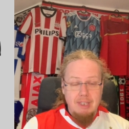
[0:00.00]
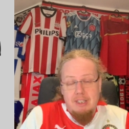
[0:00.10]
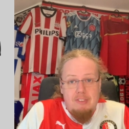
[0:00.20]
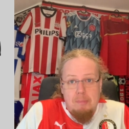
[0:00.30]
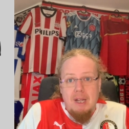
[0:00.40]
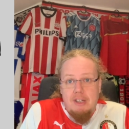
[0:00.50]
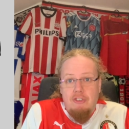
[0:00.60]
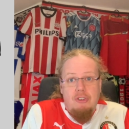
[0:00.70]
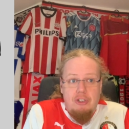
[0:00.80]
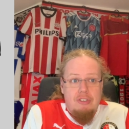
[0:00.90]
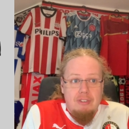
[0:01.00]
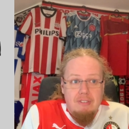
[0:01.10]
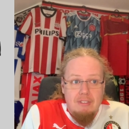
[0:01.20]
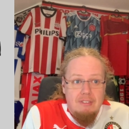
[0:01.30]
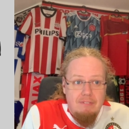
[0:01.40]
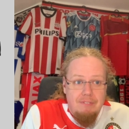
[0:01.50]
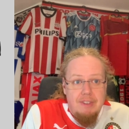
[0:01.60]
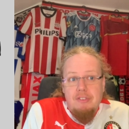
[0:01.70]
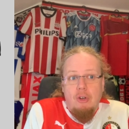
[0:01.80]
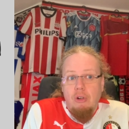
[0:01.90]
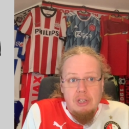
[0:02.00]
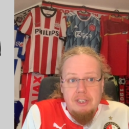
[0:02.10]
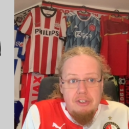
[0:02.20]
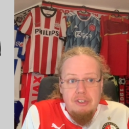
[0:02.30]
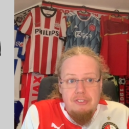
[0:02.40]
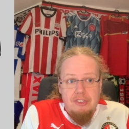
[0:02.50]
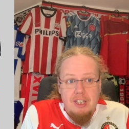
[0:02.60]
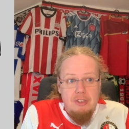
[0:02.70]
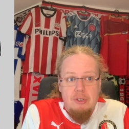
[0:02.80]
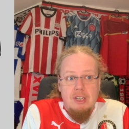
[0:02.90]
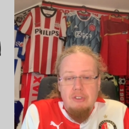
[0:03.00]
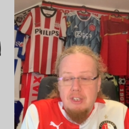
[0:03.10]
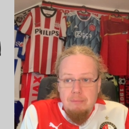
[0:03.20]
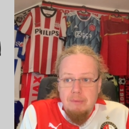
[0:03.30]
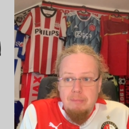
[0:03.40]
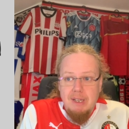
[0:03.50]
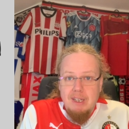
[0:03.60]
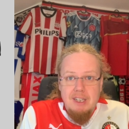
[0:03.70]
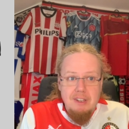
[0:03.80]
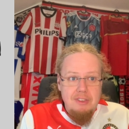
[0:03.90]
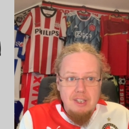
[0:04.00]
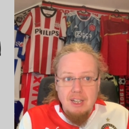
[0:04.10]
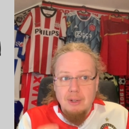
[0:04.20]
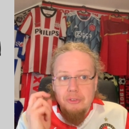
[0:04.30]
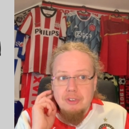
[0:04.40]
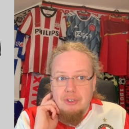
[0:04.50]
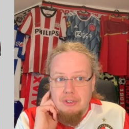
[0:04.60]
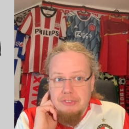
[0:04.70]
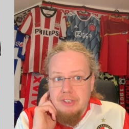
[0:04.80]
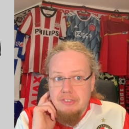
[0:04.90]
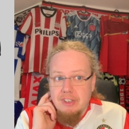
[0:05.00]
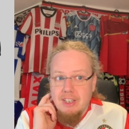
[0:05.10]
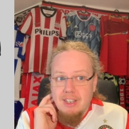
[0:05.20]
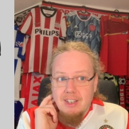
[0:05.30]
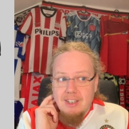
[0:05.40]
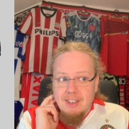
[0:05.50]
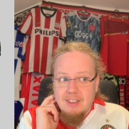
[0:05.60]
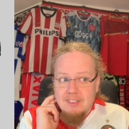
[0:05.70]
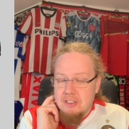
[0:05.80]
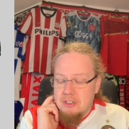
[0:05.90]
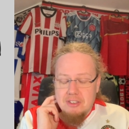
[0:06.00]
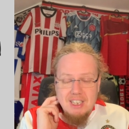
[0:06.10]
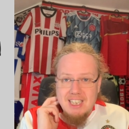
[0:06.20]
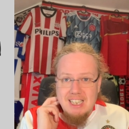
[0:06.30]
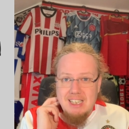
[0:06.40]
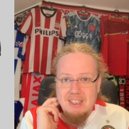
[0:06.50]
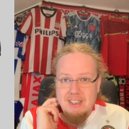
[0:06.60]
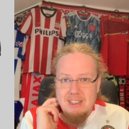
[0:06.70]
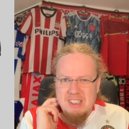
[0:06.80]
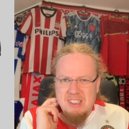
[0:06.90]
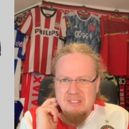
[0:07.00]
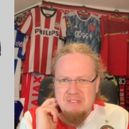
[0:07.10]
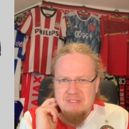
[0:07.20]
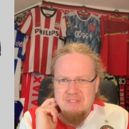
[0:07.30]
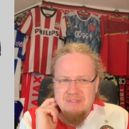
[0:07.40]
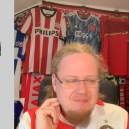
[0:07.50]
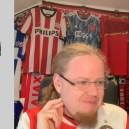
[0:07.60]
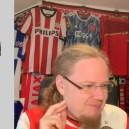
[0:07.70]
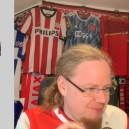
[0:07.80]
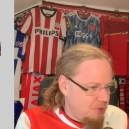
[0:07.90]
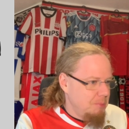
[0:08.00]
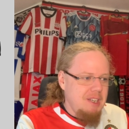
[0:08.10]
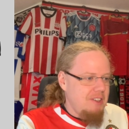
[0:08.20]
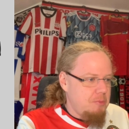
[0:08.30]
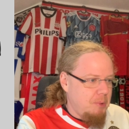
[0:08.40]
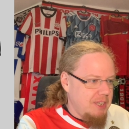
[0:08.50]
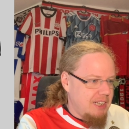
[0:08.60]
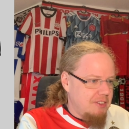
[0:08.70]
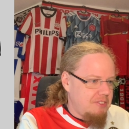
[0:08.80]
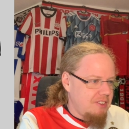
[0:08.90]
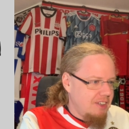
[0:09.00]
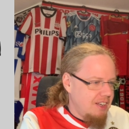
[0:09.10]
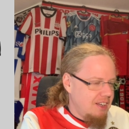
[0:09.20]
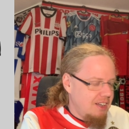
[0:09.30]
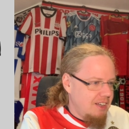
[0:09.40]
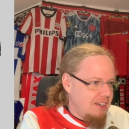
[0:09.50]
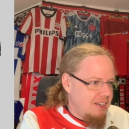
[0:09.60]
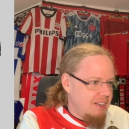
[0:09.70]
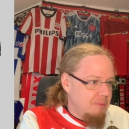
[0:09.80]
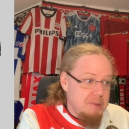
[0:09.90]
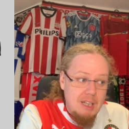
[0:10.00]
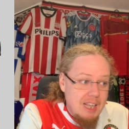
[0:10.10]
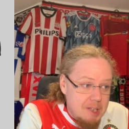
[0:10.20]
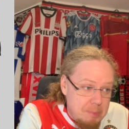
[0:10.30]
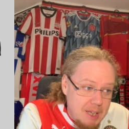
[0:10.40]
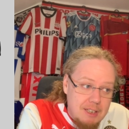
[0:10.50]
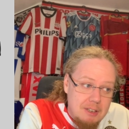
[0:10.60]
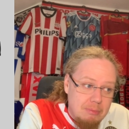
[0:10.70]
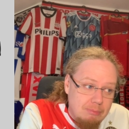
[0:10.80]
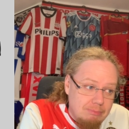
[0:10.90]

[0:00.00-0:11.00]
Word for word: It is a black shirt. That's all there is, and you cannot even make anything out on it. So I, to me, it's pointless. But I like black.